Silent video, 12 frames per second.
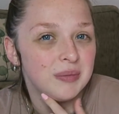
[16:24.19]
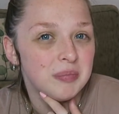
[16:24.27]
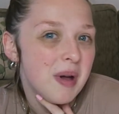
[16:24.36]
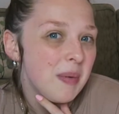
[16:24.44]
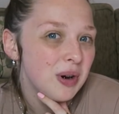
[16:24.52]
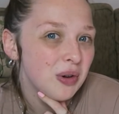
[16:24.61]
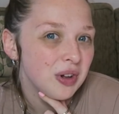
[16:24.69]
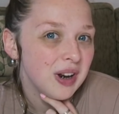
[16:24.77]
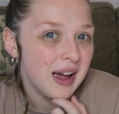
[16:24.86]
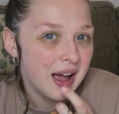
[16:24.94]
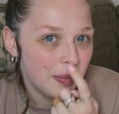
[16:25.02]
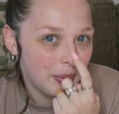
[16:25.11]
maybe not
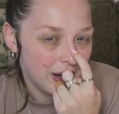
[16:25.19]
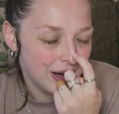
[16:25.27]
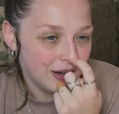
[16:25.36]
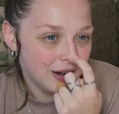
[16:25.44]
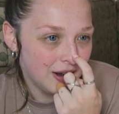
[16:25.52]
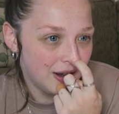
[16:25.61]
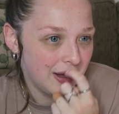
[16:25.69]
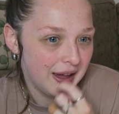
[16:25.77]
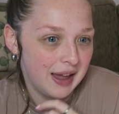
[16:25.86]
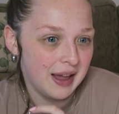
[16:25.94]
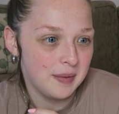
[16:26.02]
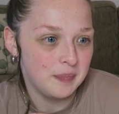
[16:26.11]
going to happen.
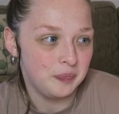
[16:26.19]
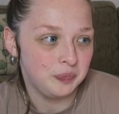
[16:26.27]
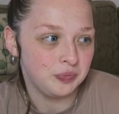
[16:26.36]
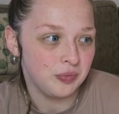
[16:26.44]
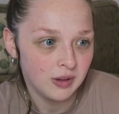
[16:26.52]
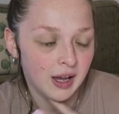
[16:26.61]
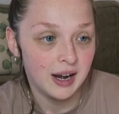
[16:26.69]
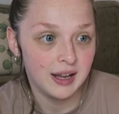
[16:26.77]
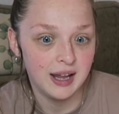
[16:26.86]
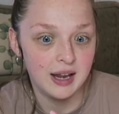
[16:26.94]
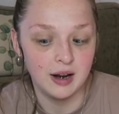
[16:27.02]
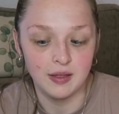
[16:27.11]
And
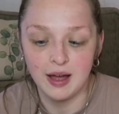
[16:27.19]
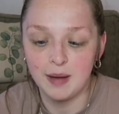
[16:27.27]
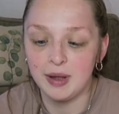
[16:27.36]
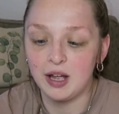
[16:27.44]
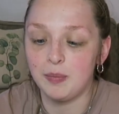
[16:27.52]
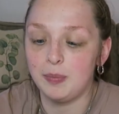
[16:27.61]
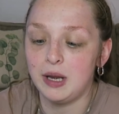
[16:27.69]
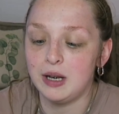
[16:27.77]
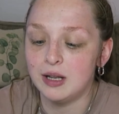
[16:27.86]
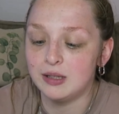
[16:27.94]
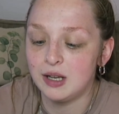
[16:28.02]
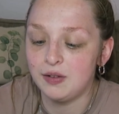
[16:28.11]
again, that might have
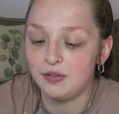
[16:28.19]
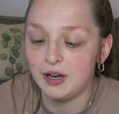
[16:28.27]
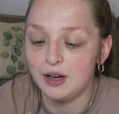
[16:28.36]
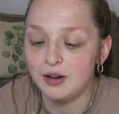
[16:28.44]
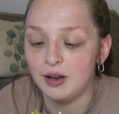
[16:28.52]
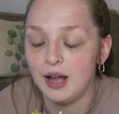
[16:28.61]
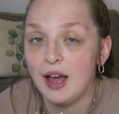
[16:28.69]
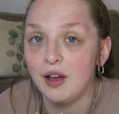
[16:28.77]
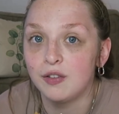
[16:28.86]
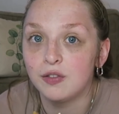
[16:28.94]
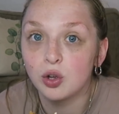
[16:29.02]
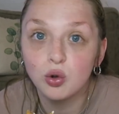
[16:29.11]
been different
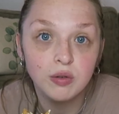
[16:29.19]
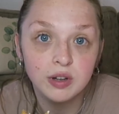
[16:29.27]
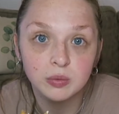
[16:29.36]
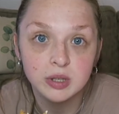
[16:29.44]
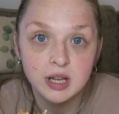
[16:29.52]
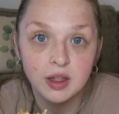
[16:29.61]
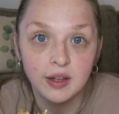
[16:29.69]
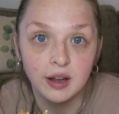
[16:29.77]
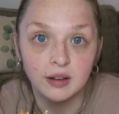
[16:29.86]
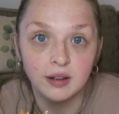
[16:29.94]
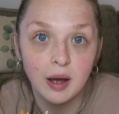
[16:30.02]
if COVID wasn't a thing.